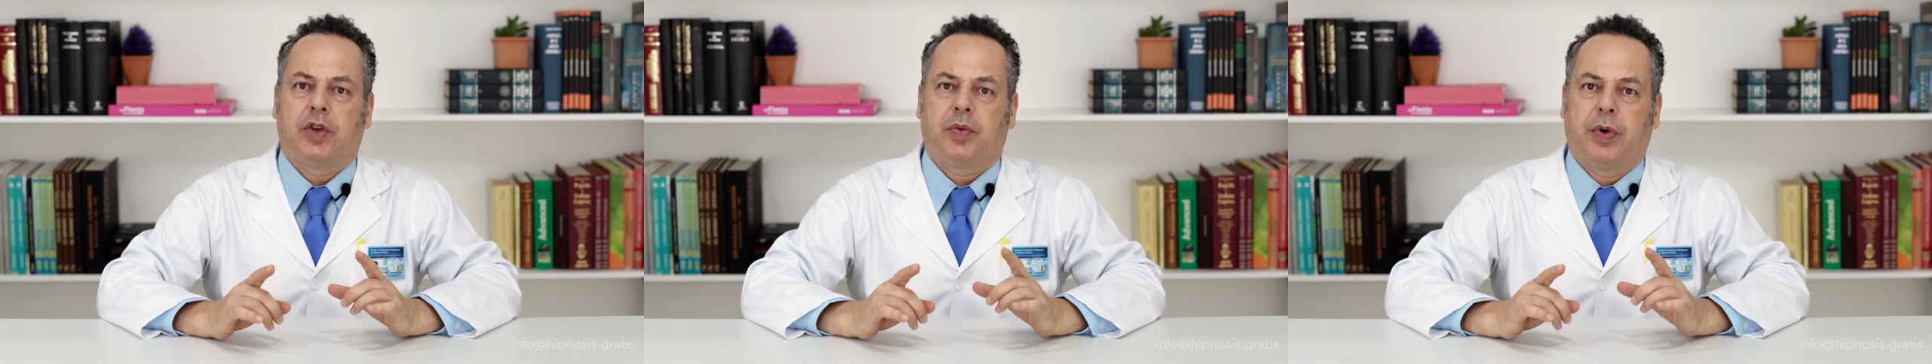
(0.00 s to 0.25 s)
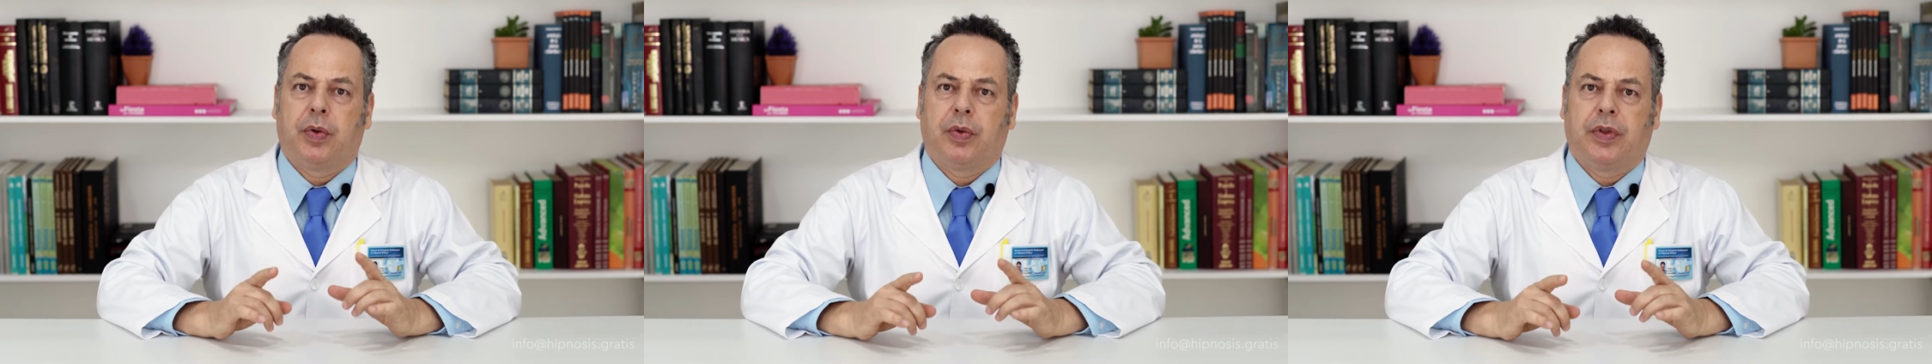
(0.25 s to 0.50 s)

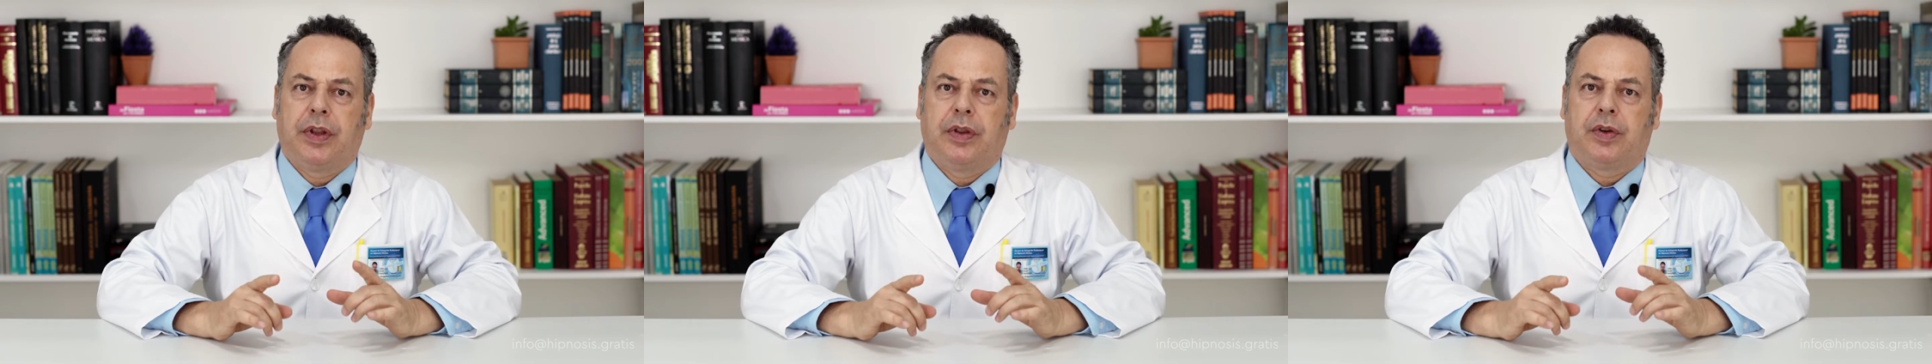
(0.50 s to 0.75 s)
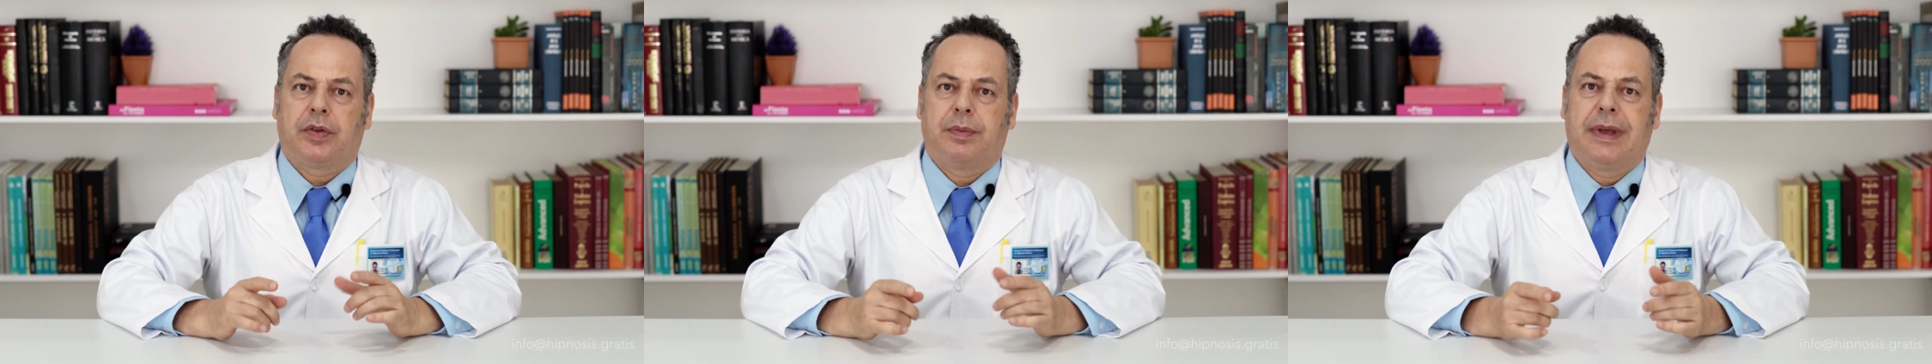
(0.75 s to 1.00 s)
Braid went
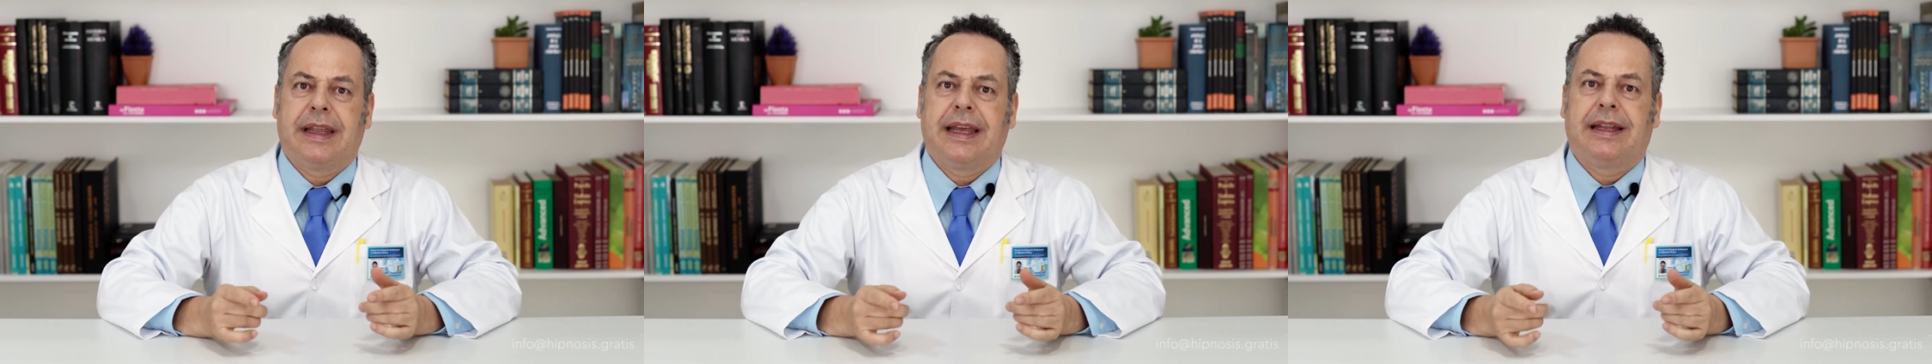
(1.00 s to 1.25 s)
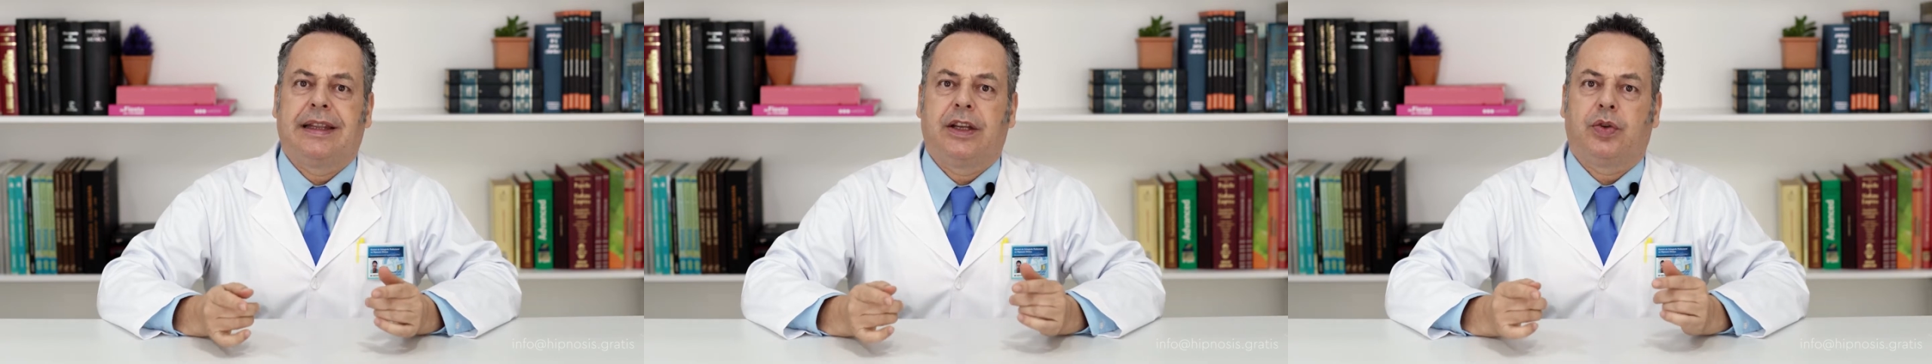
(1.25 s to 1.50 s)
so
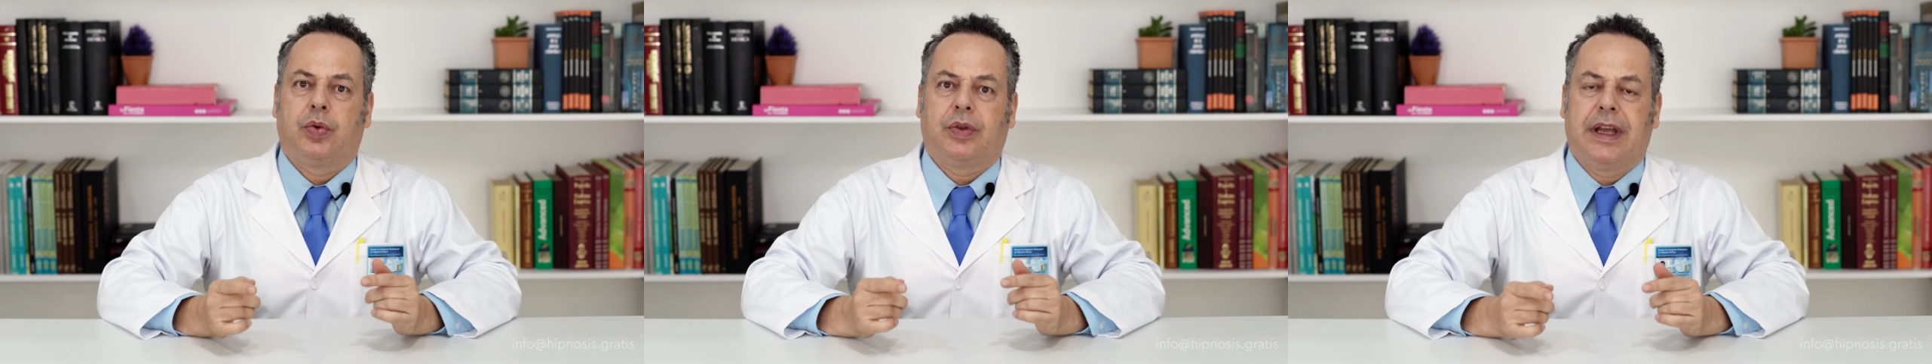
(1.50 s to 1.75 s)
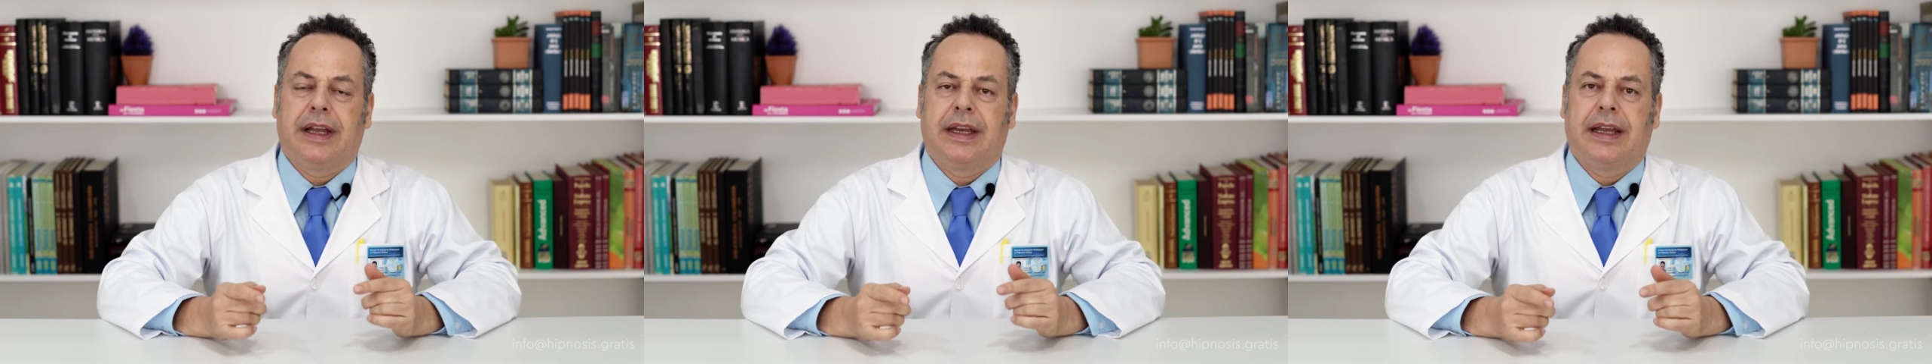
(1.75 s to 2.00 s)
far as to
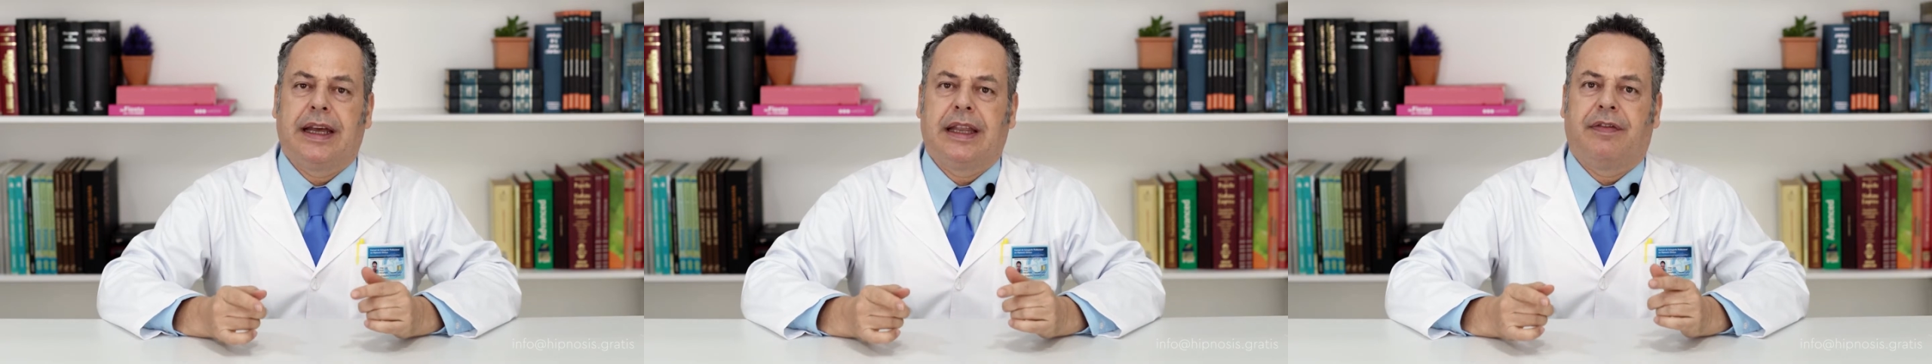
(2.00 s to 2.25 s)
propose